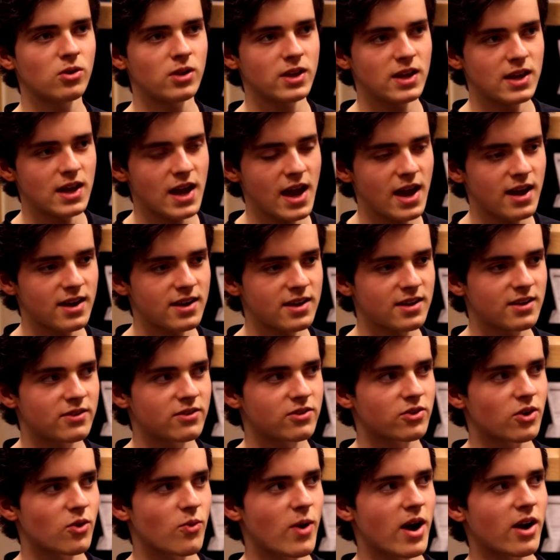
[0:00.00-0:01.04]
He had it
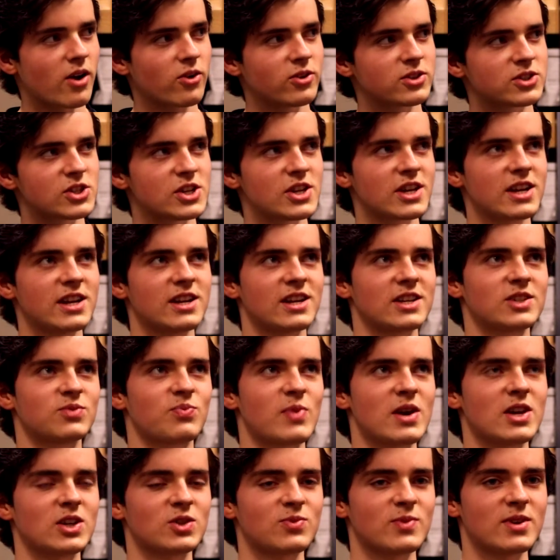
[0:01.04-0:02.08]
for a while sitting in his
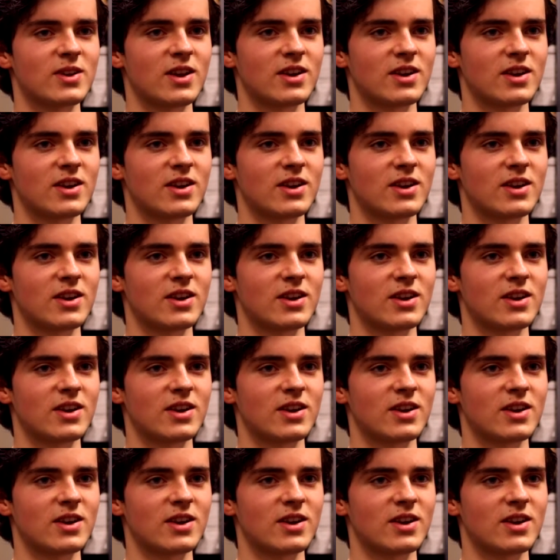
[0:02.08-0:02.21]
basement,